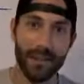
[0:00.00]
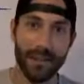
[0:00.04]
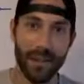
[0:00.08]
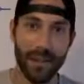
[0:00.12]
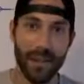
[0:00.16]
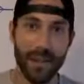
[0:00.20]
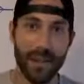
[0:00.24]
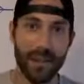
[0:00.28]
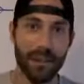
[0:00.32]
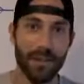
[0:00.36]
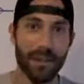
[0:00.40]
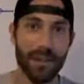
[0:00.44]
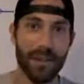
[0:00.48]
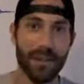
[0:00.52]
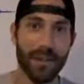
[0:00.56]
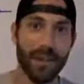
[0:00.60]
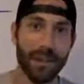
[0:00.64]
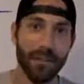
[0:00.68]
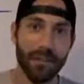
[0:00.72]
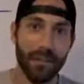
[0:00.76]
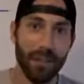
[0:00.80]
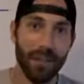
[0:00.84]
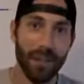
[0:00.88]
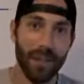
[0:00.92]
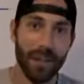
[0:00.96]
to be covered
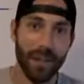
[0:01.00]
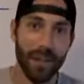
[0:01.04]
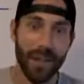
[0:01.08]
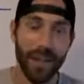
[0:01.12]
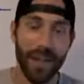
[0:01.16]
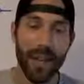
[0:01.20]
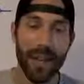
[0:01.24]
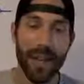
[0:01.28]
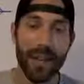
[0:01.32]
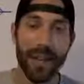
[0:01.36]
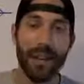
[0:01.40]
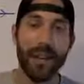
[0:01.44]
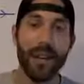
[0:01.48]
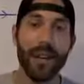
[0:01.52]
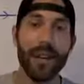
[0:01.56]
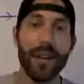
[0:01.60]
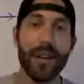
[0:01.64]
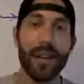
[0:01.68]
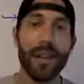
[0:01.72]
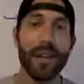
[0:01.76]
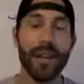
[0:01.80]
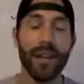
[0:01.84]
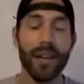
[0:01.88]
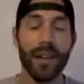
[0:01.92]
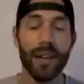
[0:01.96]
in one day.
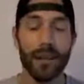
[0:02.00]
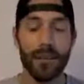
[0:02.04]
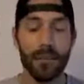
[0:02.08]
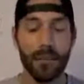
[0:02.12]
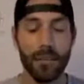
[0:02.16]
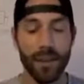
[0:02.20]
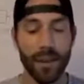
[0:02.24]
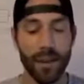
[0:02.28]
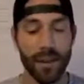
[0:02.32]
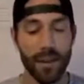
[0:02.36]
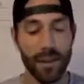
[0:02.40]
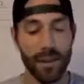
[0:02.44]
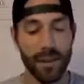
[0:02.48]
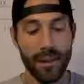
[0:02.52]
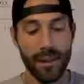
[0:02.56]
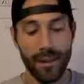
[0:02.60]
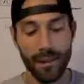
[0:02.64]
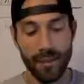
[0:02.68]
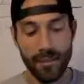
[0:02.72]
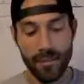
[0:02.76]
But